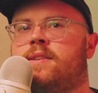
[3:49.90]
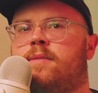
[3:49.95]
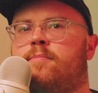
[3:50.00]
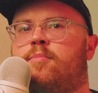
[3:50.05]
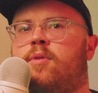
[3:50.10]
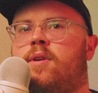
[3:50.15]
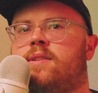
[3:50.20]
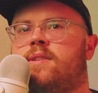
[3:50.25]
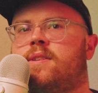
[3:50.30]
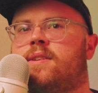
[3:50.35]
is
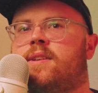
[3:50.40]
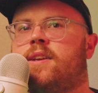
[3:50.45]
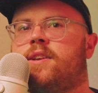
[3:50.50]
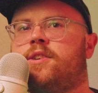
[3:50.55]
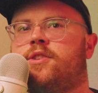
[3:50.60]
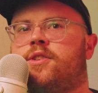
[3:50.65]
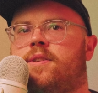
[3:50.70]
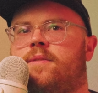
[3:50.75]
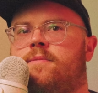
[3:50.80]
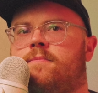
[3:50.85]
the
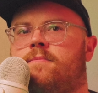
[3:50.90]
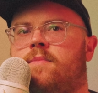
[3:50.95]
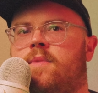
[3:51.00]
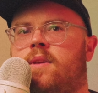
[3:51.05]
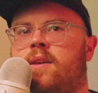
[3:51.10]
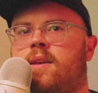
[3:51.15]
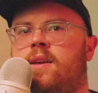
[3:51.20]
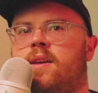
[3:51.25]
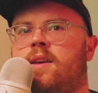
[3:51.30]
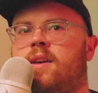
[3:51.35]
presentation.
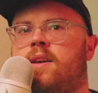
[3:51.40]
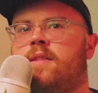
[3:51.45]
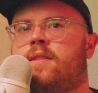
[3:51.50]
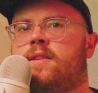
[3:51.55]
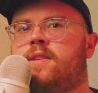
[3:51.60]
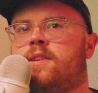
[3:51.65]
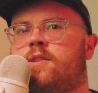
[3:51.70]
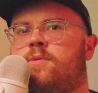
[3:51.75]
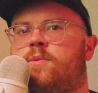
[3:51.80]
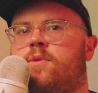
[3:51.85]

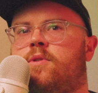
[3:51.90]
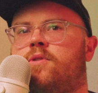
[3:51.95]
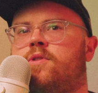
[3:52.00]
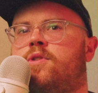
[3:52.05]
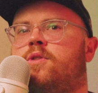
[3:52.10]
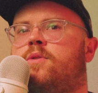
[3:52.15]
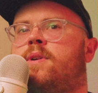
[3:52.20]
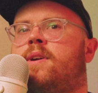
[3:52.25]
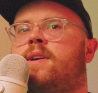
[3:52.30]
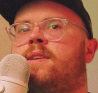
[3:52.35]
This is where
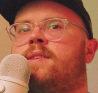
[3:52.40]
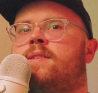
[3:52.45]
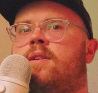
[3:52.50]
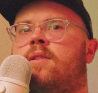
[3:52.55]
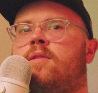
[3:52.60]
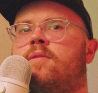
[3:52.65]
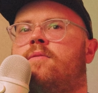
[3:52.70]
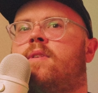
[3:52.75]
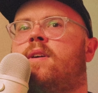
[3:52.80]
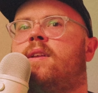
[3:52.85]
you
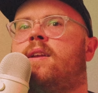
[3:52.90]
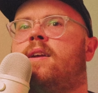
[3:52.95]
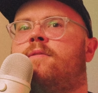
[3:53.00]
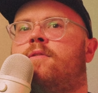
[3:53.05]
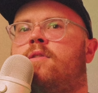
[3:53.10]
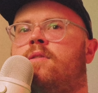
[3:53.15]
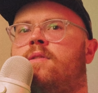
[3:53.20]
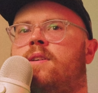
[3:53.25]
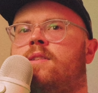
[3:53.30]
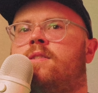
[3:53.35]
showcase all of that
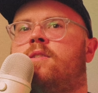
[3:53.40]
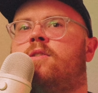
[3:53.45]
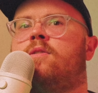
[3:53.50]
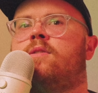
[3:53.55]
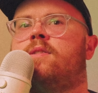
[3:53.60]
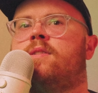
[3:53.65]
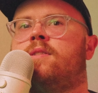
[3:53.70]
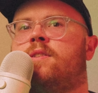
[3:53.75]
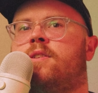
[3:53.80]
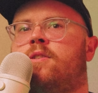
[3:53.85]
effort that
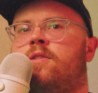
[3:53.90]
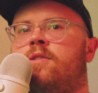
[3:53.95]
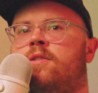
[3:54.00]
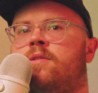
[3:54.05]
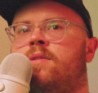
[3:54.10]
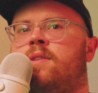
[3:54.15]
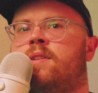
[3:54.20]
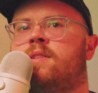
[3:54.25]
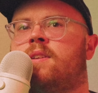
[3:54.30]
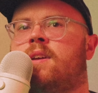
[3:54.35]
turned into
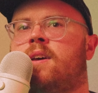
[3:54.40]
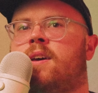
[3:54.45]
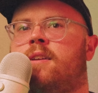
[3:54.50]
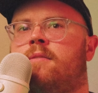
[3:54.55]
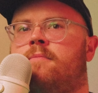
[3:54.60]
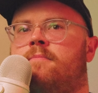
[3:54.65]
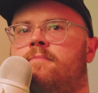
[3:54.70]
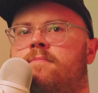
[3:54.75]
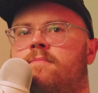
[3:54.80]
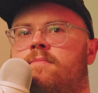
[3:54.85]
your new design.